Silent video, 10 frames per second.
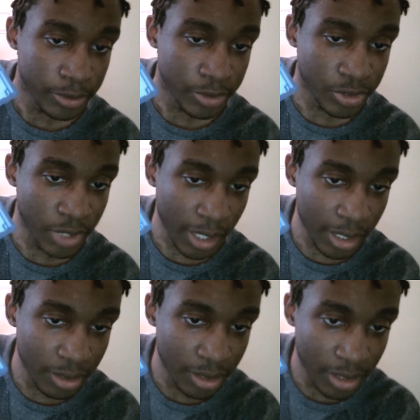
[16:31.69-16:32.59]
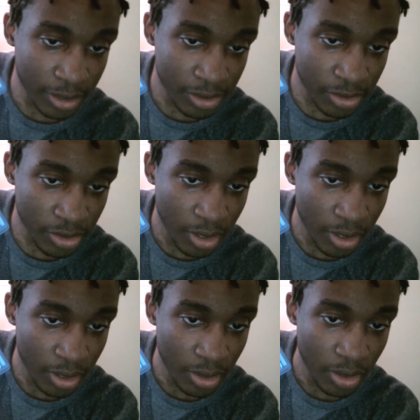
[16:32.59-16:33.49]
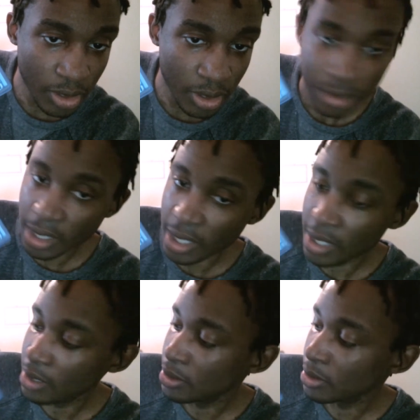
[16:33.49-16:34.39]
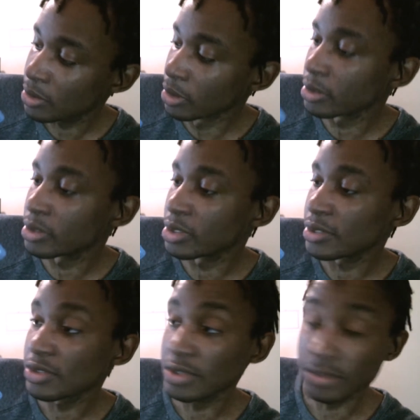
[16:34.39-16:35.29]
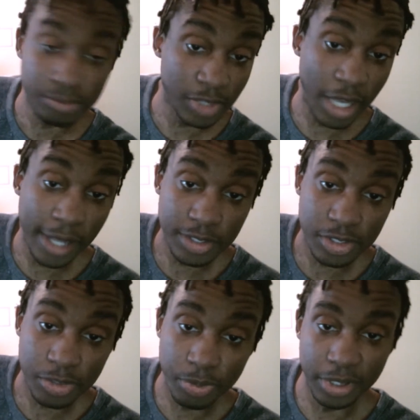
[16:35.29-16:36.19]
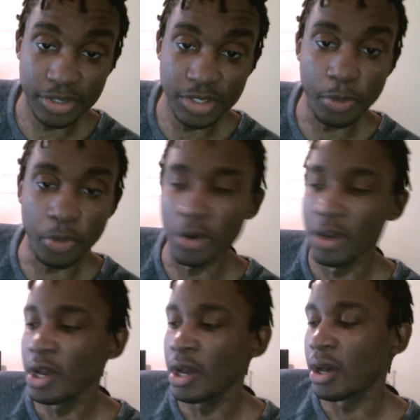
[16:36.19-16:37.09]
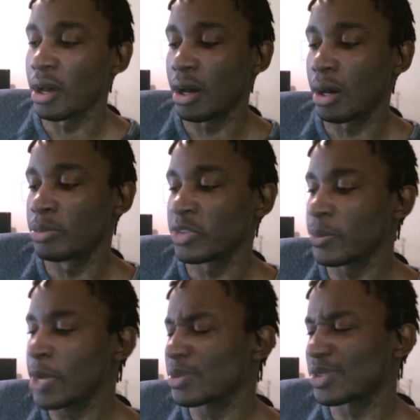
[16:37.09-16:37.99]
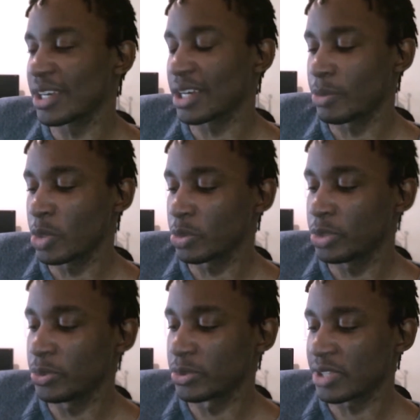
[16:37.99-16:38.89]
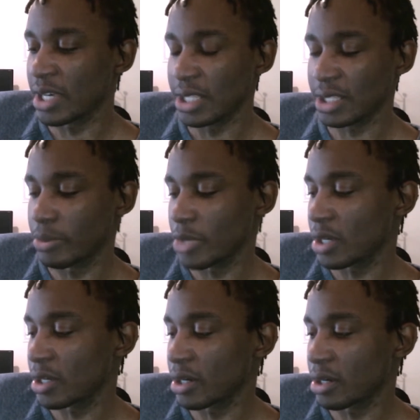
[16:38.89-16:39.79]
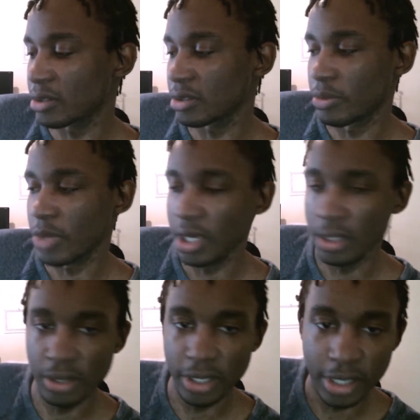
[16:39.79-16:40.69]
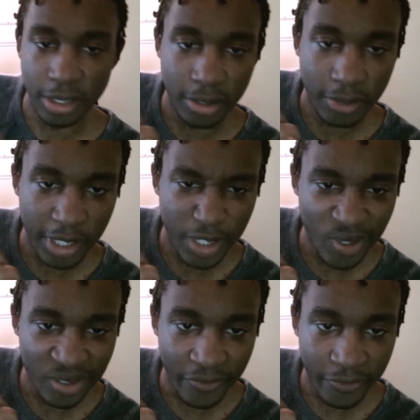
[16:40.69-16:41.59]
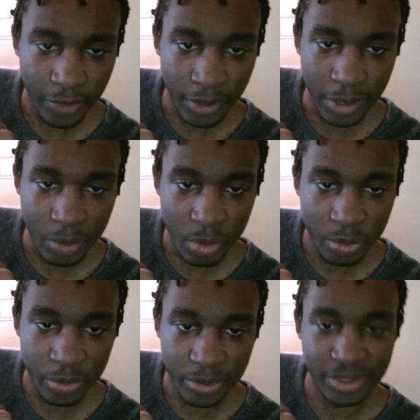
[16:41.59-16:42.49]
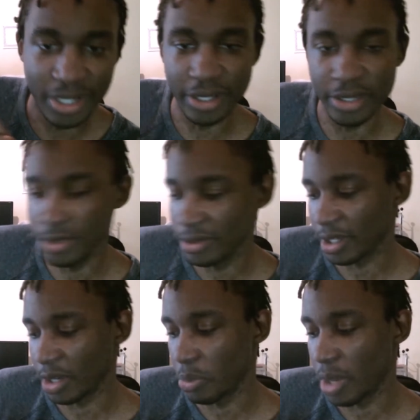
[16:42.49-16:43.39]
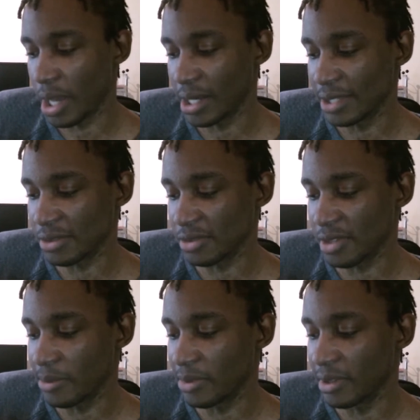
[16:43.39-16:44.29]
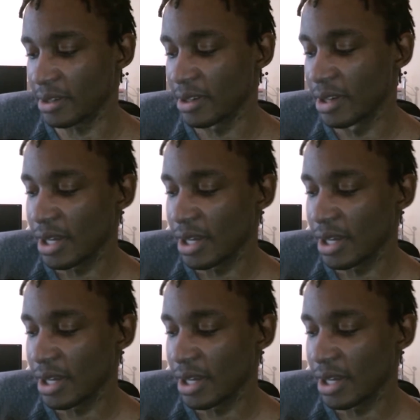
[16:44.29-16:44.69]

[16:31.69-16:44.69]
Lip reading: Second disc. And third disc. That's pretty simple. If I'm not mistaken, I remember people saying that the main character, the main lady right here on the front, I remember people saying that she's like a badass or something.